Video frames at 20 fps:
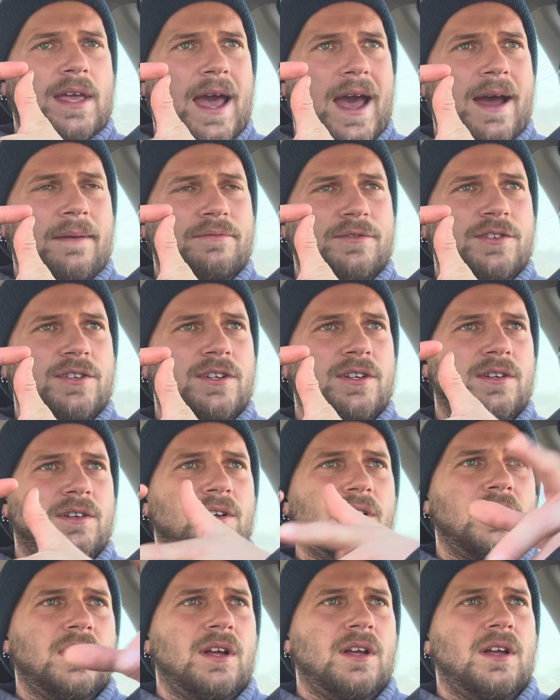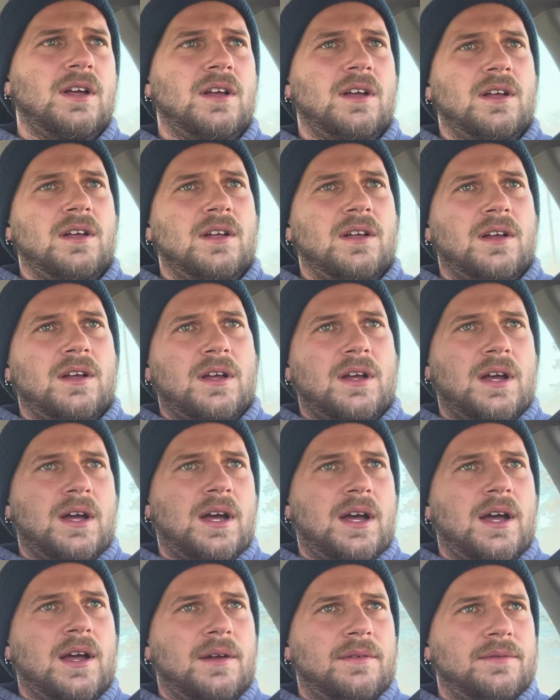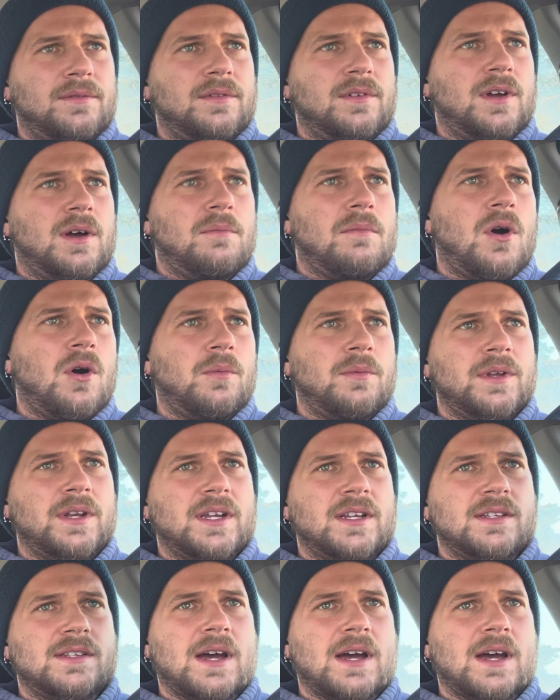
capture a moment in